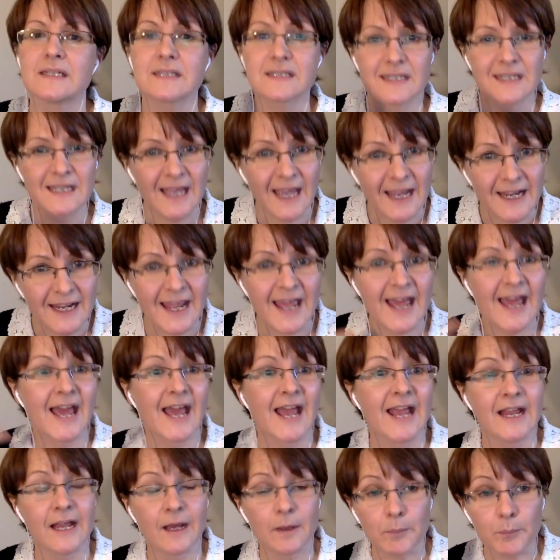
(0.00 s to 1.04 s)

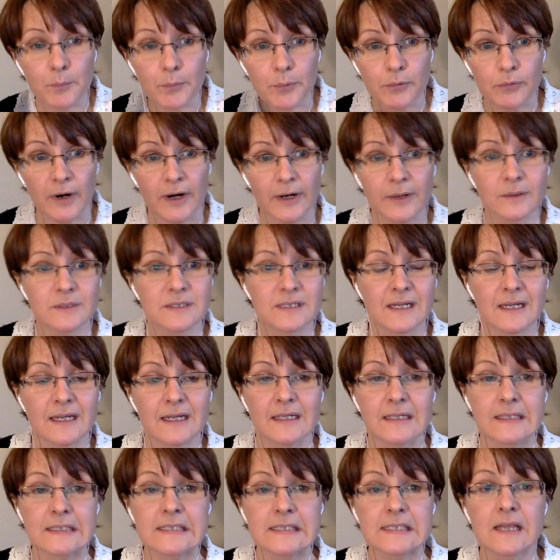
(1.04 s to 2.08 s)
DNA and
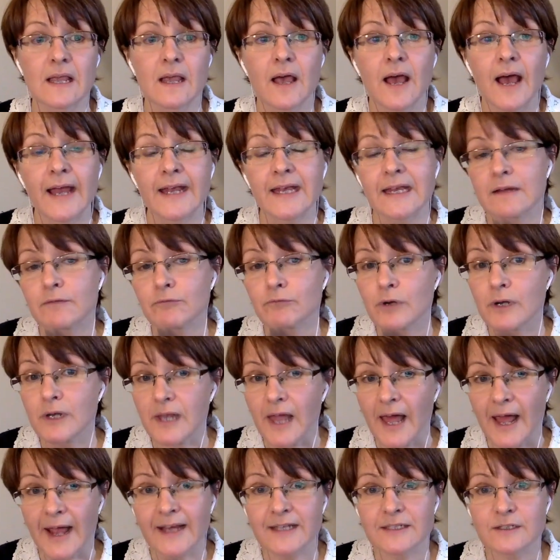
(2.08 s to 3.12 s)
proteins, and it
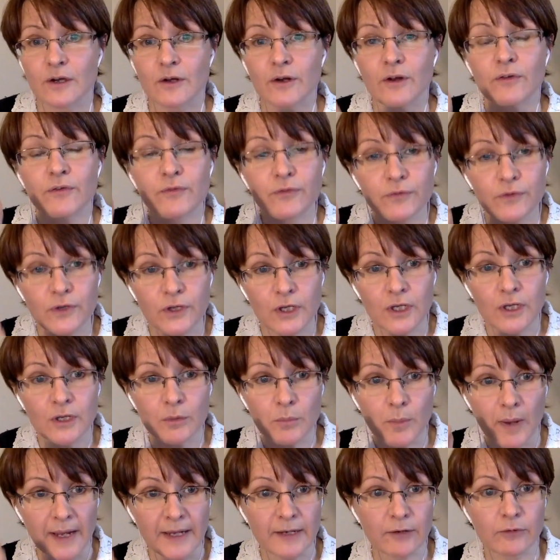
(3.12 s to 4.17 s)
relies on a few
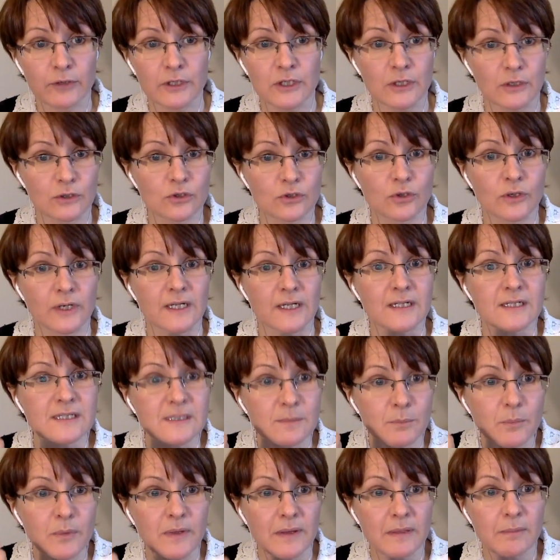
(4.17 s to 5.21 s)
micronutrients
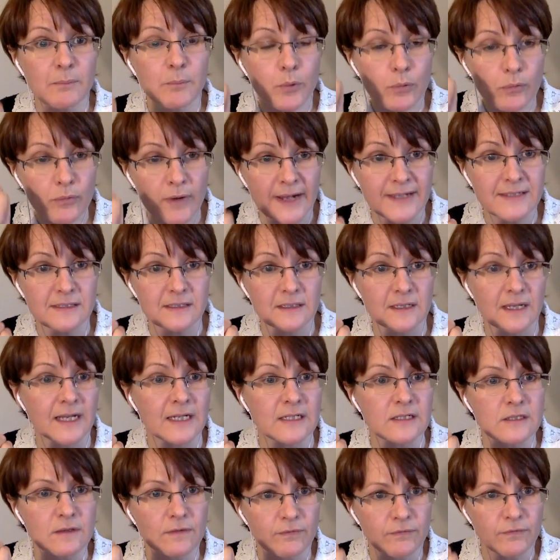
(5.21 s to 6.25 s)
to be present in
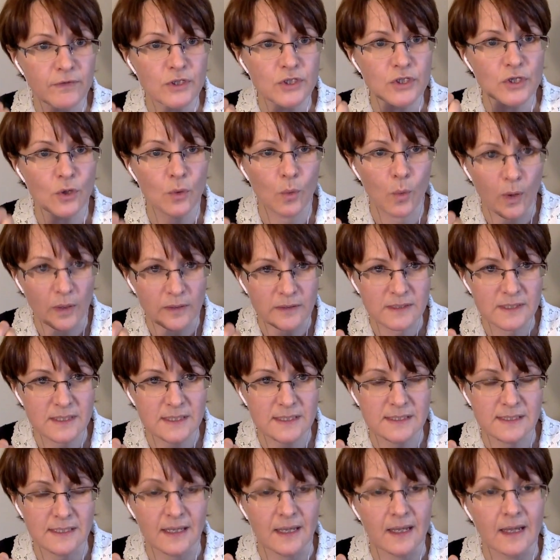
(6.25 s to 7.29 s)
sufficient
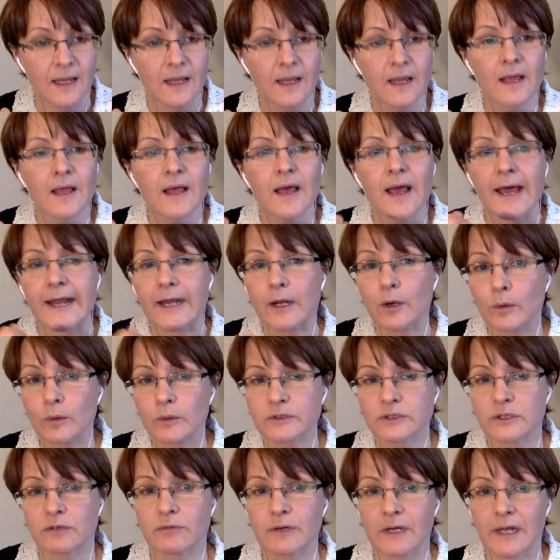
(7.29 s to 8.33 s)
quantity. And it
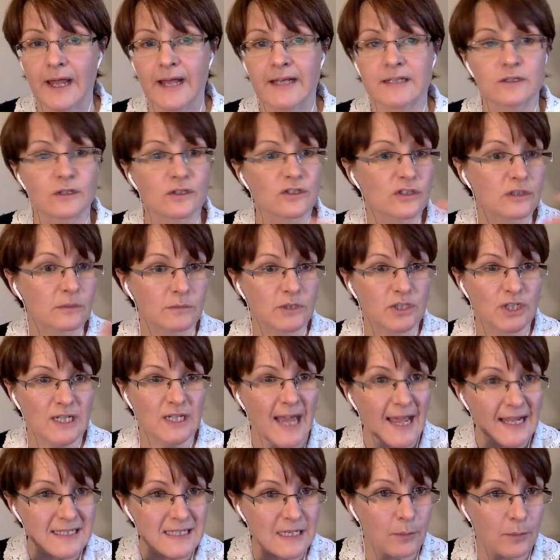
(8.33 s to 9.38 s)
also relies on some
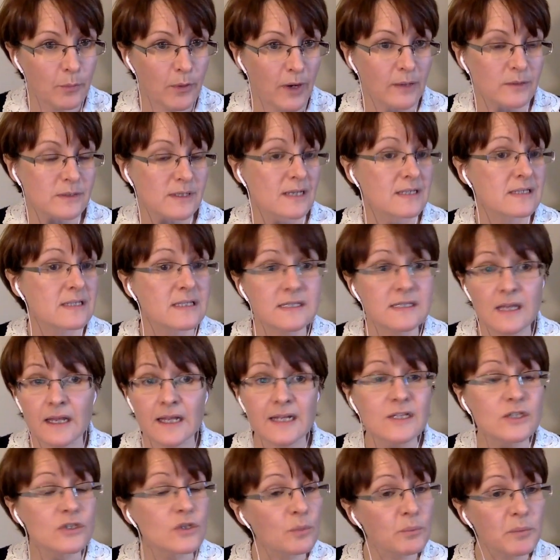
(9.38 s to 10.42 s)
genetic processes that
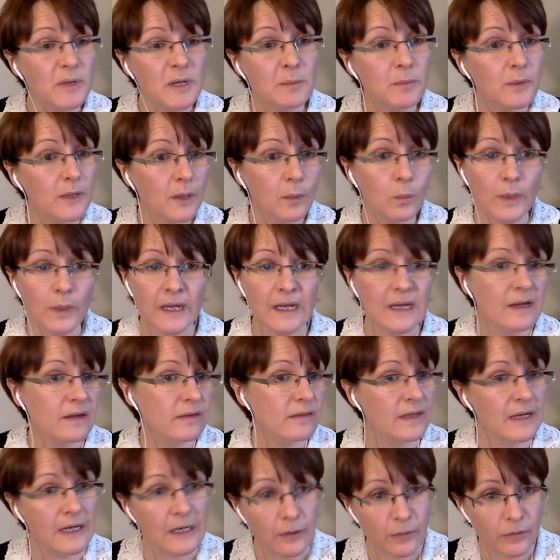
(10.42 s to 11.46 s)
in some people are weaker
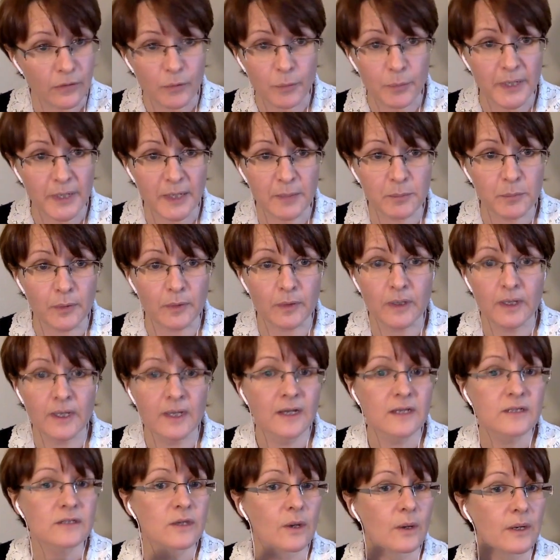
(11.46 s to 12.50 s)
than in other people.
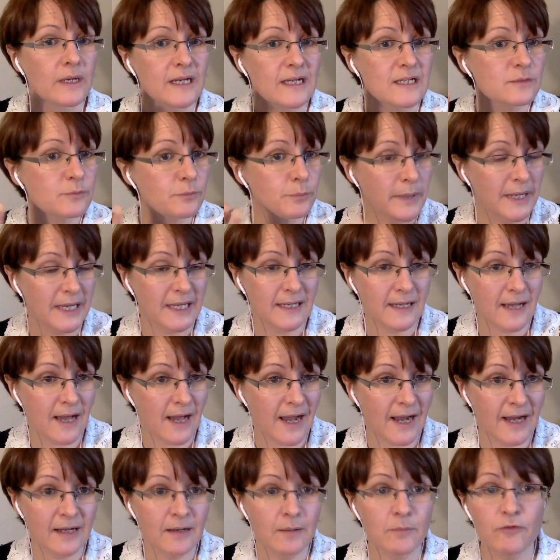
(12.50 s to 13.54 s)
So it needs
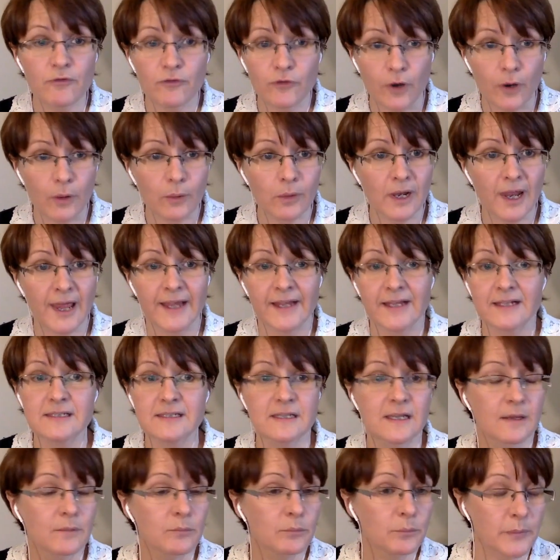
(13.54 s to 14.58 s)
B9, folate,
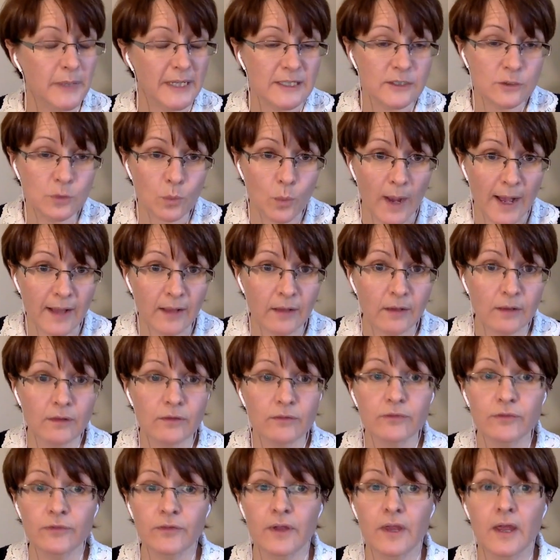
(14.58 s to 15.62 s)

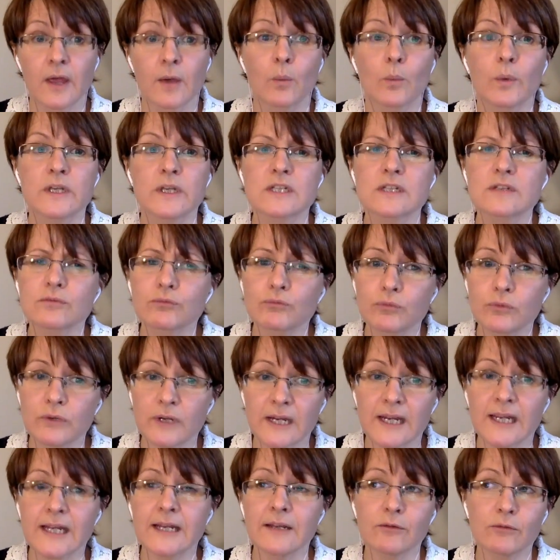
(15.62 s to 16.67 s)
B12, which is
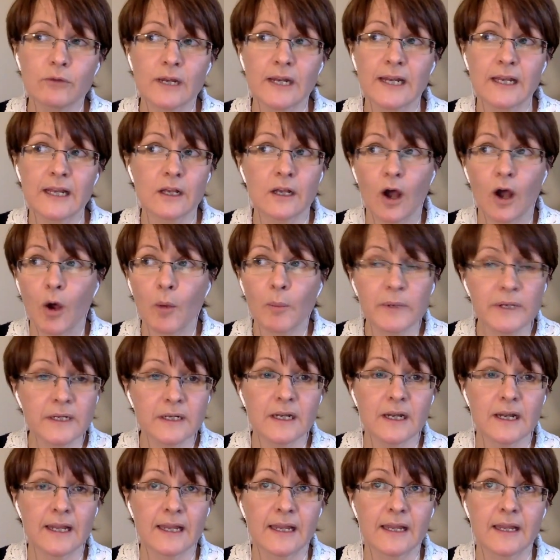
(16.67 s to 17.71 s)
really, really
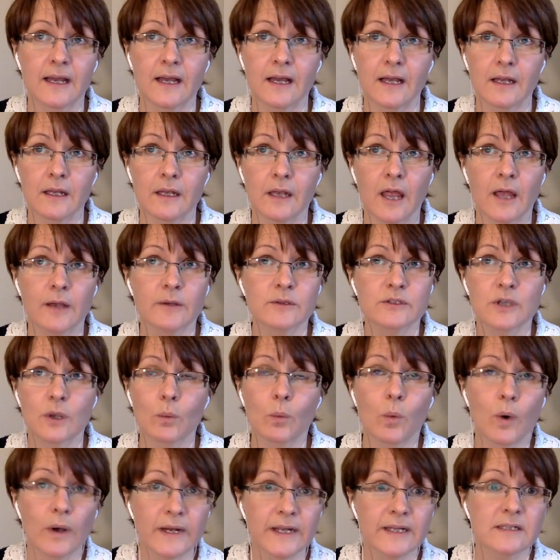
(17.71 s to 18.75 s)
commonly low. So
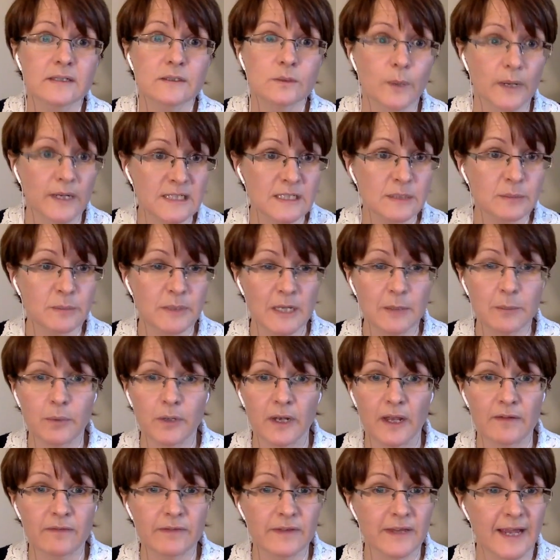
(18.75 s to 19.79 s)
1 in 20
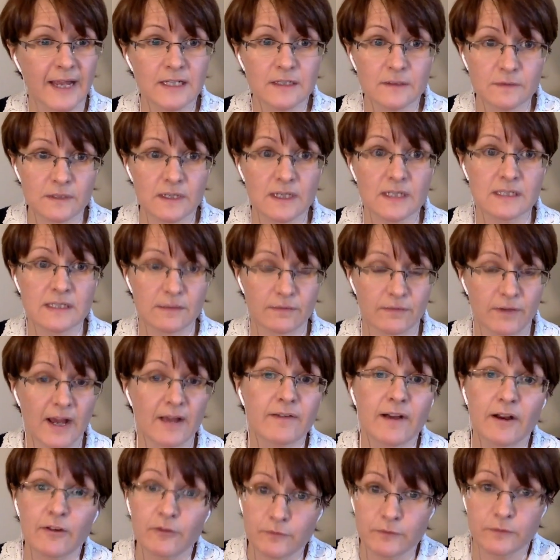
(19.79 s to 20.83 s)
people over the age of
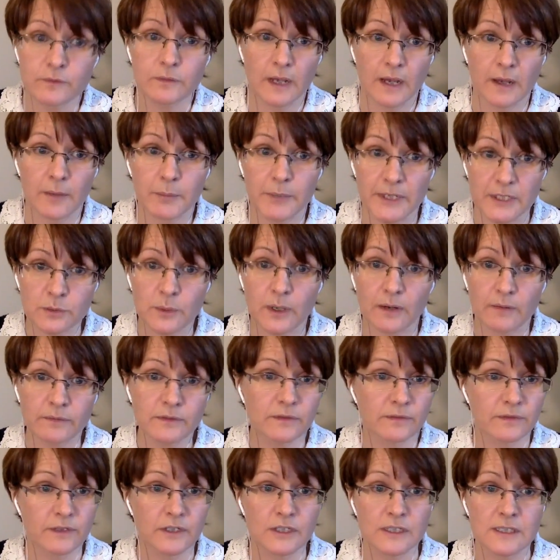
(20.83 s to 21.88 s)
65 have B12
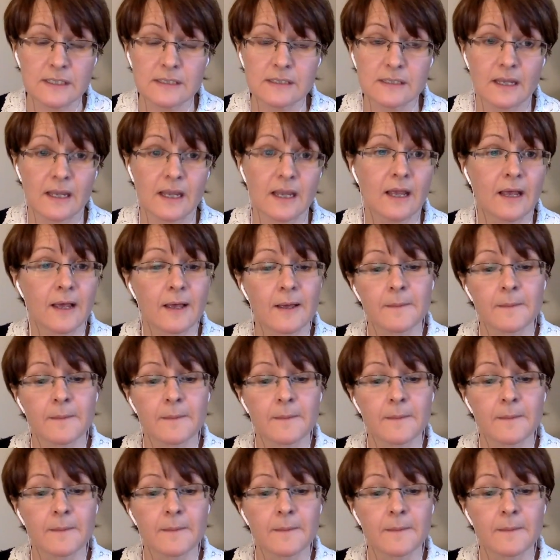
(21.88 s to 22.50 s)
deficiency.